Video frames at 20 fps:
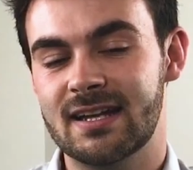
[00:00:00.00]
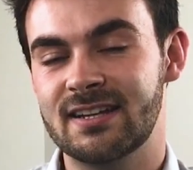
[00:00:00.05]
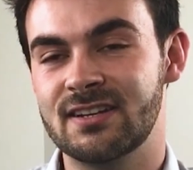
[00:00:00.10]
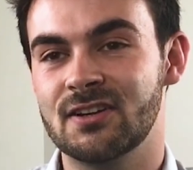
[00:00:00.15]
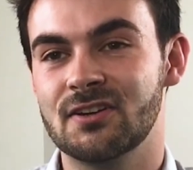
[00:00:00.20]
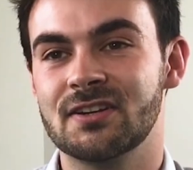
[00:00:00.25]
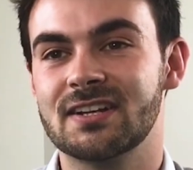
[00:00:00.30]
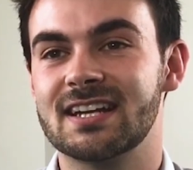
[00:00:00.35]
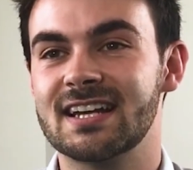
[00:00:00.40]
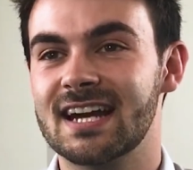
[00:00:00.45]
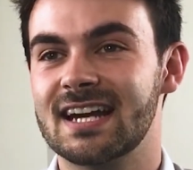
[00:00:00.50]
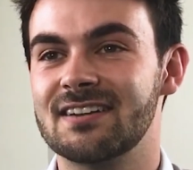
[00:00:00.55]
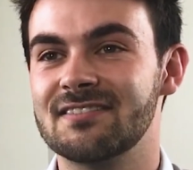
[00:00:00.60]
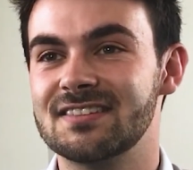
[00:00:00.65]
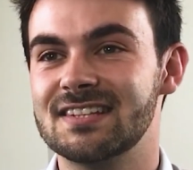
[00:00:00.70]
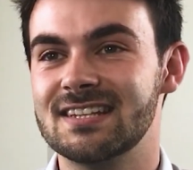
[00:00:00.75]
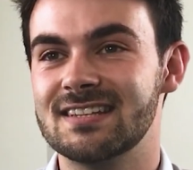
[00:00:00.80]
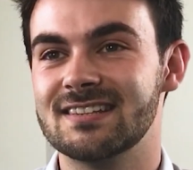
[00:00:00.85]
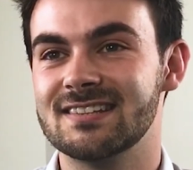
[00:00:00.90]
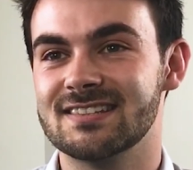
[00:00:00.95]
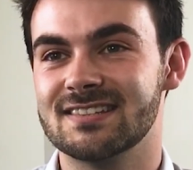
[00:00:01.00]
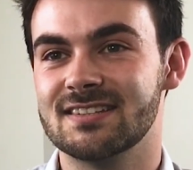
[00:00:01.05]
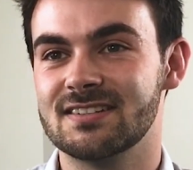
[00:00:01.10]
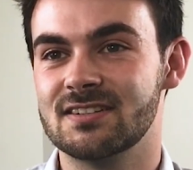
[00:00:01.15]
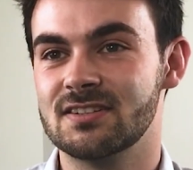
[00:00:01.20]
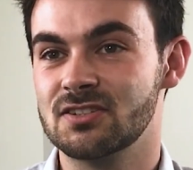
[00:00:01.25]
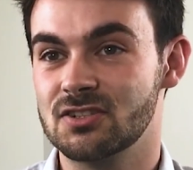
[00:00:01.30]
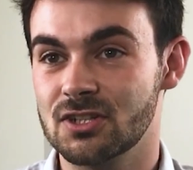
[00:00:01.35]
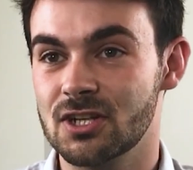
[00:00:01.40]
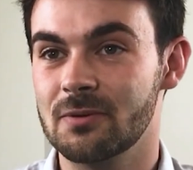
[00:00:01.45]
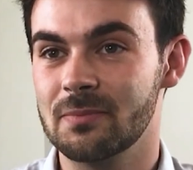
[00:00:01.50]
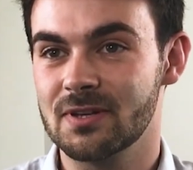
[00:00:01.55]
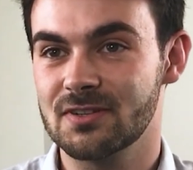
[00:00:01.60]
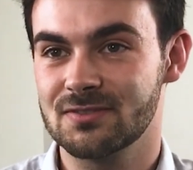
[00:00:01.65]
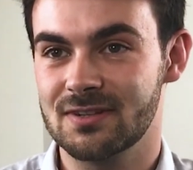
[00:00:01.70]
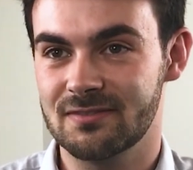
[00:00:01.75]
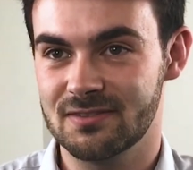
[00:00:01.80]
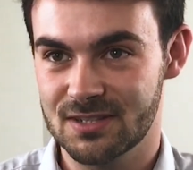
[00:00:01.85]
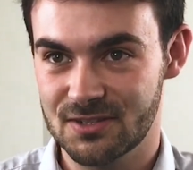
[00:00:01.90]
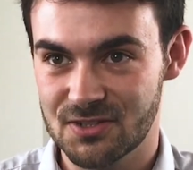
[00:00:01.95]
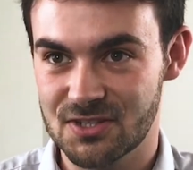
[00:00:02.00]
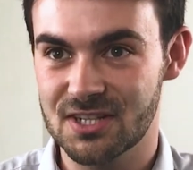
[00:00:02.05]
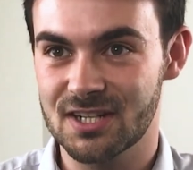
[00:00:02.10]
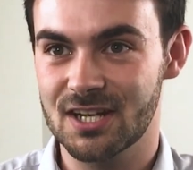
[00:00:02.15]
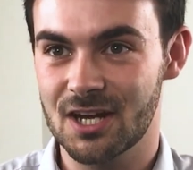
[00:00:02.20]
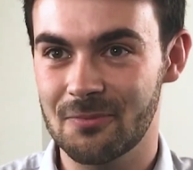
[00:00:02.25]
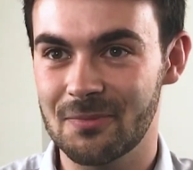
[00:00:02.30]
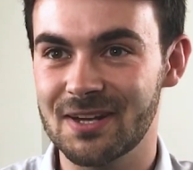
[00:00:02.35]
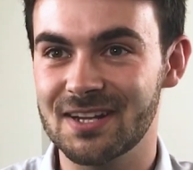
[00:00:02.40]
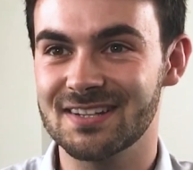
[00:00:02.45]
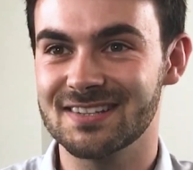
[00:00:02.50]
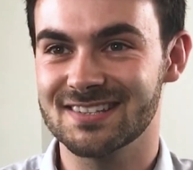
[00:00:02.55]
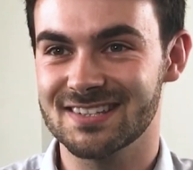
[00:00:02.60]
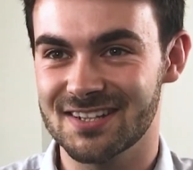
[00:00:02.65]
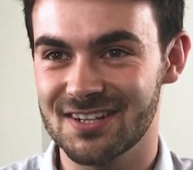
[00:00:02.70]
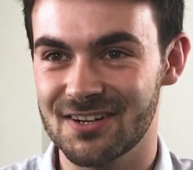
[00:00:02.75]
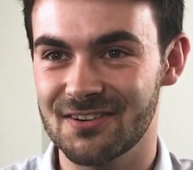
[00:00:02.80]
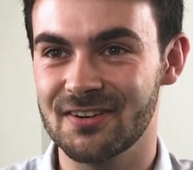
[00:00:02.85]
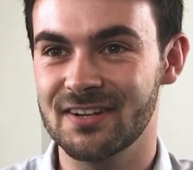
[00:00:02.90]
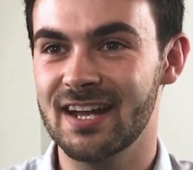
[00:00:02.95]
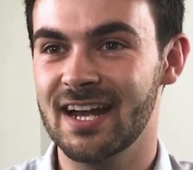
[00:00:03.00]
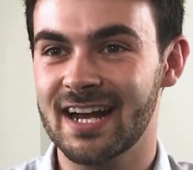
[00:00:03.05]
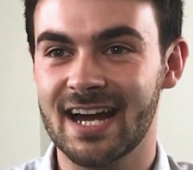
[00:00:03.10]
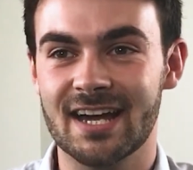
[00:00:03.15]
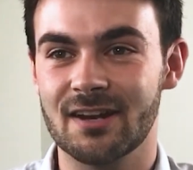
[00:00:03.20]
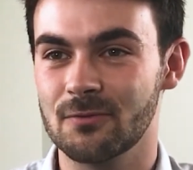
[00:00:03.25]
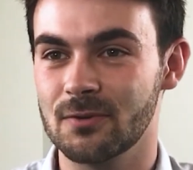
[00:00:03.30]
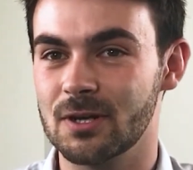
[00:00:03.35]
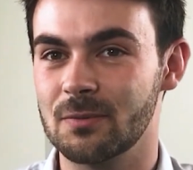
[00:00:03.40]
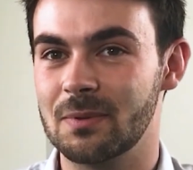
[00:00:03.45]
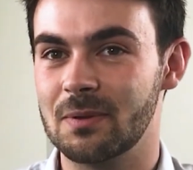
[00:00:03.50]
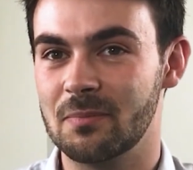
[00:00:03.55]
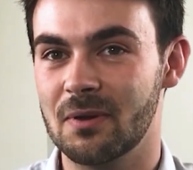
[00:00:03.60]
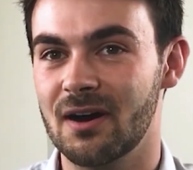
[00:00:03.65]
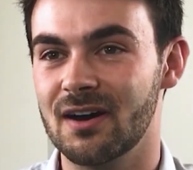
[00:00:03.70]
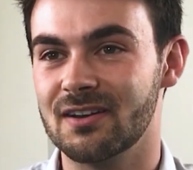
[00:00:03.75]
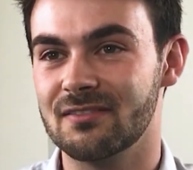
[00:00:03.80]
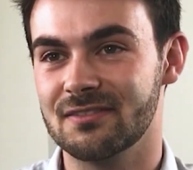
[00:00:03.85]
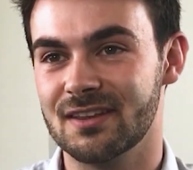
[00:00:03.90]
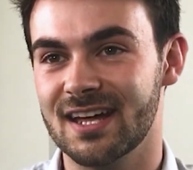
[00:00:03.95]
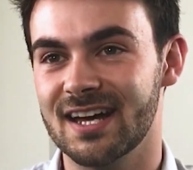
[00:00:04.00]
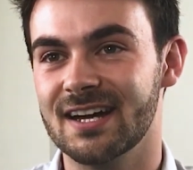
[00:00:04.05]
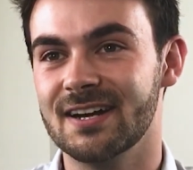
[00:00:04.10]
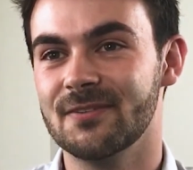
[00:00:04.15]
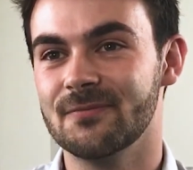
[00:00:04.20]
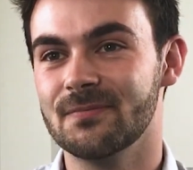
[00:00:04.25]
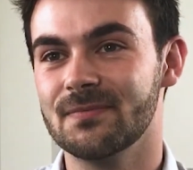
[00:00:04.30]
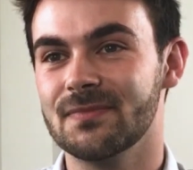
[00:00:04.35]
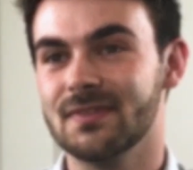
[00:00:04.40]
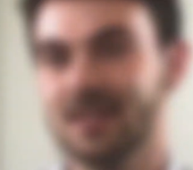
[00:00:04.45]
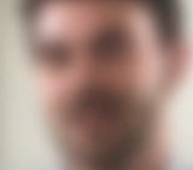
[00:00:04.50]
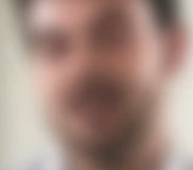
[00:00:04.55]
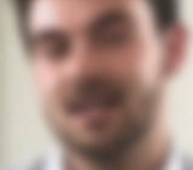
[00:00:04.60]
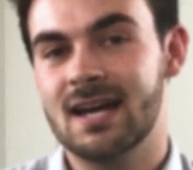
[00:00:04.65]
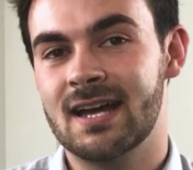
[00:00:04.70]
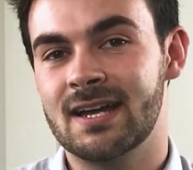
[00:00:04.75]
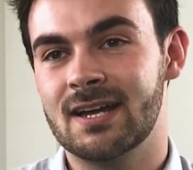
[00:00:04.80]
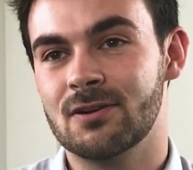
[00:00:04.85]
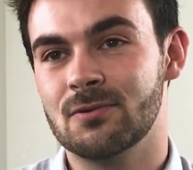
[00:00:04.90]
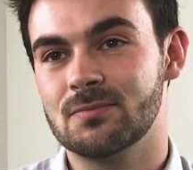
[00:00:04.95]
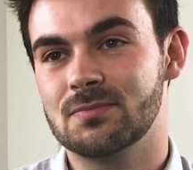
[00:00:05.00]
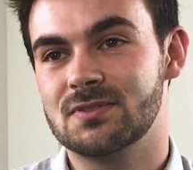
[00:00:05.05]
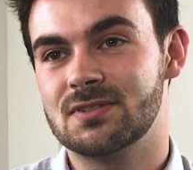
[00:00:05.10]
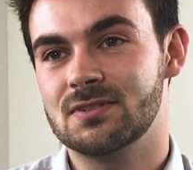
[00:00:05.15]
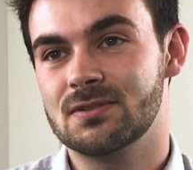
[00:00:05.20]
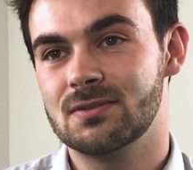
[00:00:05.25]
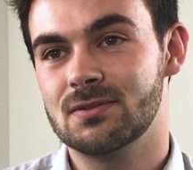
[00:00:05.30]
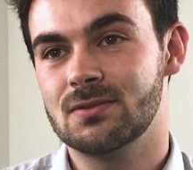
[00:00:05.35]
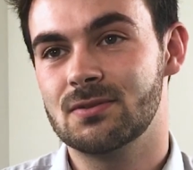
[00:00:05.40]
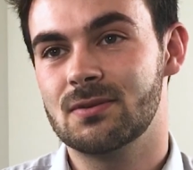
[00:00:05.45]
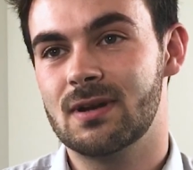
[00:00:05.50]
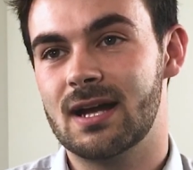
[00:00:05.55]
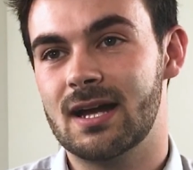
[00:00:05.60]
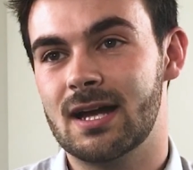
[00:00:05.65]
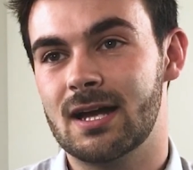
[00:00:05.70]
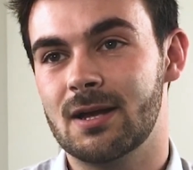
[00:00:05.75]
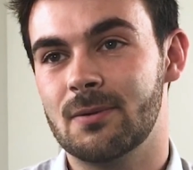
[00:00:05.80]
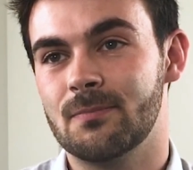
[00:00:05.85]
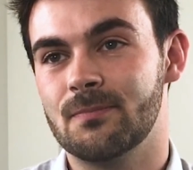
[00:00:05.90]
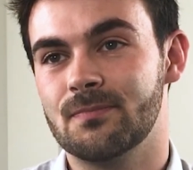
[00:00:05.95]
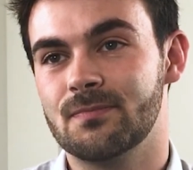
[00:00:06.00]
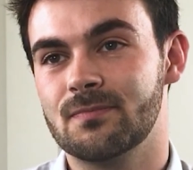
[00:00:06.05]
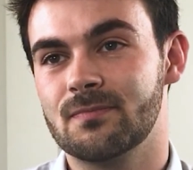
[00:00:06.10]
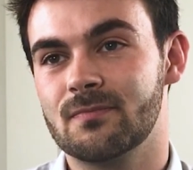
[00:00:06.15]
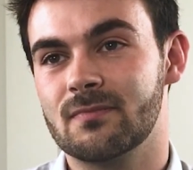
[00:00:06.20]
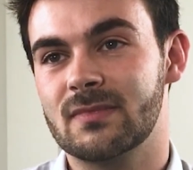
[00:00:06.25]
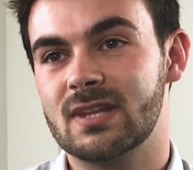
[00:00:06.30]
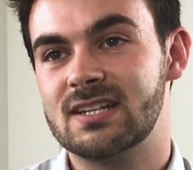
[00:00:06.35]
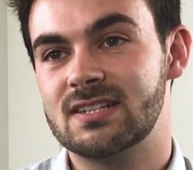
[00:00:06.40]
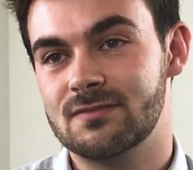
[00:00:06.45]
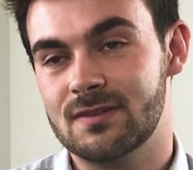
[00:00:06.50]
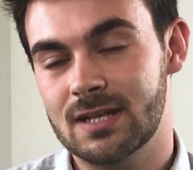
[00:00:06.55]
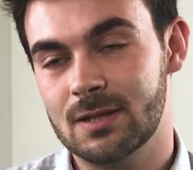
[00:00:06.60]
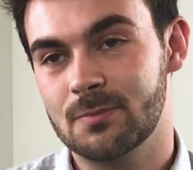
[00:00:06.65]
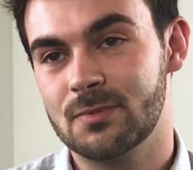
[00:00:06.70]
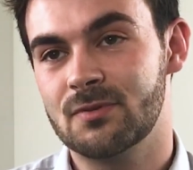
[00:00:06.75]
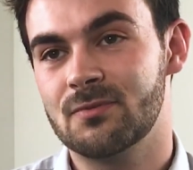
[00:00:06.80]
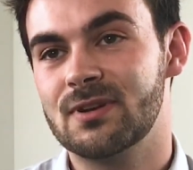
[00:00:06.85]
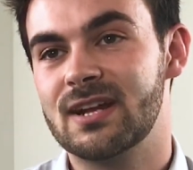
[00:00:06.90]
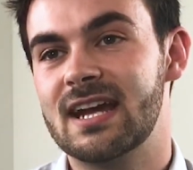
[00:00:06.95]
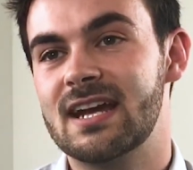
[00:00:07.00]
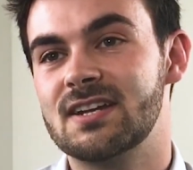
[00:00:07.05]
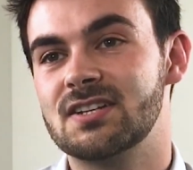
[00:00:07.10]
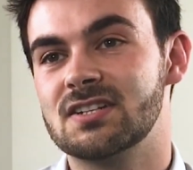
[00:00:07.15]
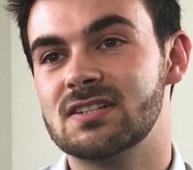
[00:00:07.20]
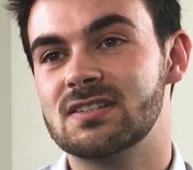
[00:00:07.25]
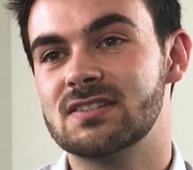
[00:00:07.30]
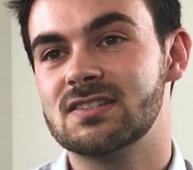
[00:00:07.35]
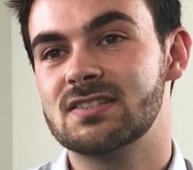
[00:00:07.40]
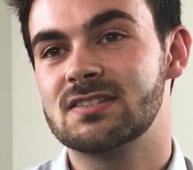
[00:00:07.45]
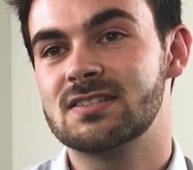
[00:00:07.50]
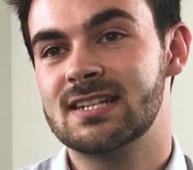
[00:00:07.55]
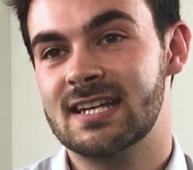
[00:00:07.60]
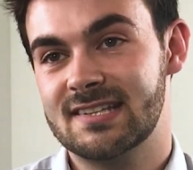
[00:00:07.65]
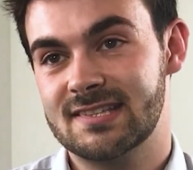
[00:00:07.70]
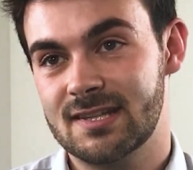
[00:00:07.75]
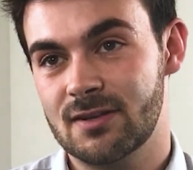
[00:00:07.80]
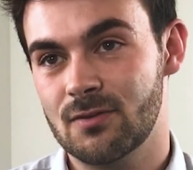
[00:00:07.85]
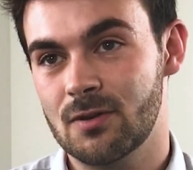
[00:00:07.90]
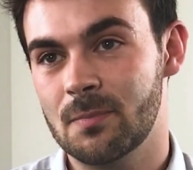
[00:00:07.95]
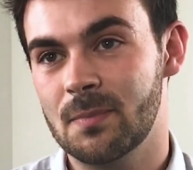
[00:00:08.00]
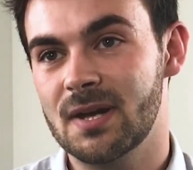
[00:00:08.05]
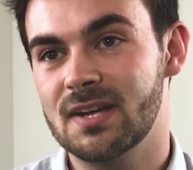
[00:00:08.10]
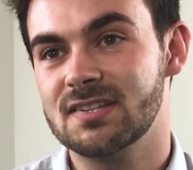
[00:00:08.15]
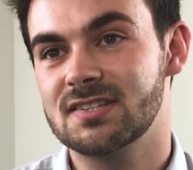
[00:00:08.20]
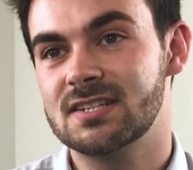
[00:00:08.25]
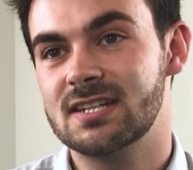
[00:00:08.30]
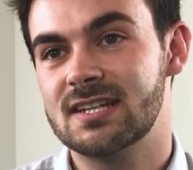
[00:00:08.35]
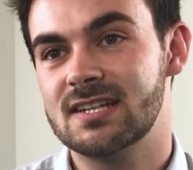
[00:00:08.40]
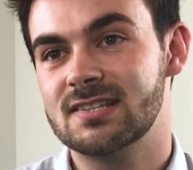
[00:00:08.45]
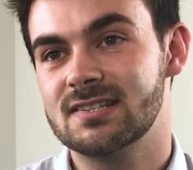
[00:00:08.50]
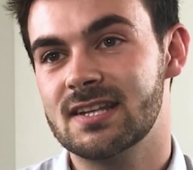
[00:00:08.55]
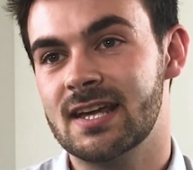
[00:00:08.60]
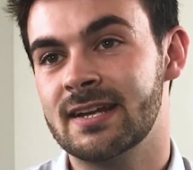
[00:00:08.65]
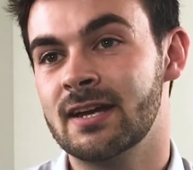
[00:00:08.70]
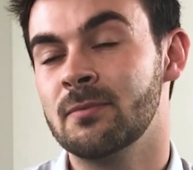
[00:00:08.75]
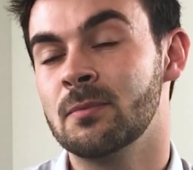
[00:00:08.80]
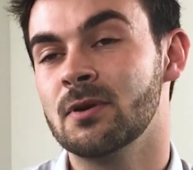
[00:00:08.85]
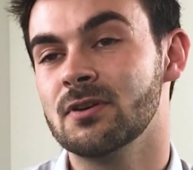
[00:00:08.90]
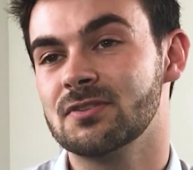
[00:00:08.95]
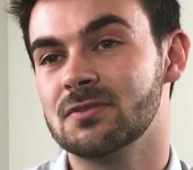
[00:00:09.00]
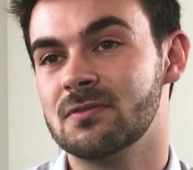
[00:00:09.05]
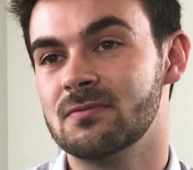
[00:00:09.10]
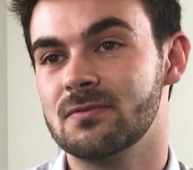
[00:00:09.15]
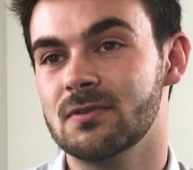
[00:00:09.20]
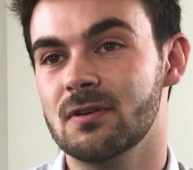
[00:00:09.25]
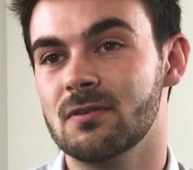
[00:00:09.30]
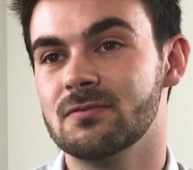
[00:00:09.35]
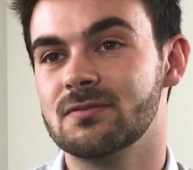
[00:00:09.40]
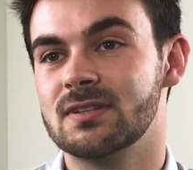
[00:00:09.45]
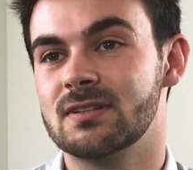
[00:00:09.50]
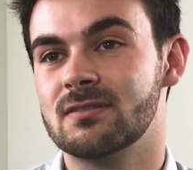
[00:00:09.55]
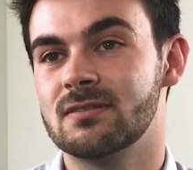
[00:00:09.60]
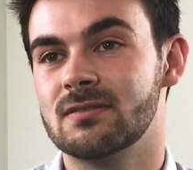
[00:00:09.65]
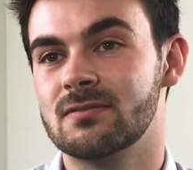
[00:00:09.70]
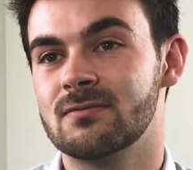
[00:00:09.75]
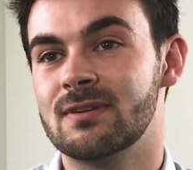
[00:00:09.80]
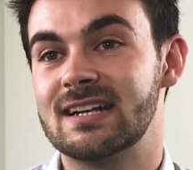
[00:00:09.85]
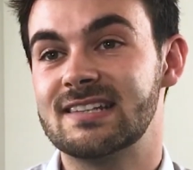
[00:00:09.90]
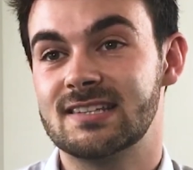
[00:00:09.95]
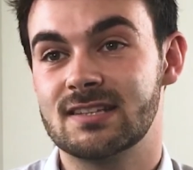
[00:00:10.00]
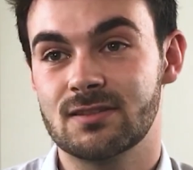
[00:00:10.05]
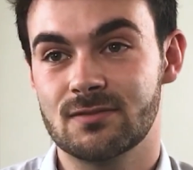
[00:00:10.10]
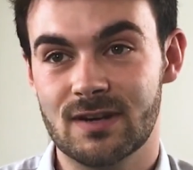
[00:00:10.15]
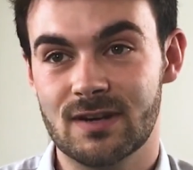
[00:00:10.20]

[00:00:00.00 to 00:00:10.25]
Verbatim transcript: You know, you can kind of see that there's a genomics revolution coming, so I kind of want to be part of that. I help to um, develop the reagents, test their robustness, and I'm also involved in writing the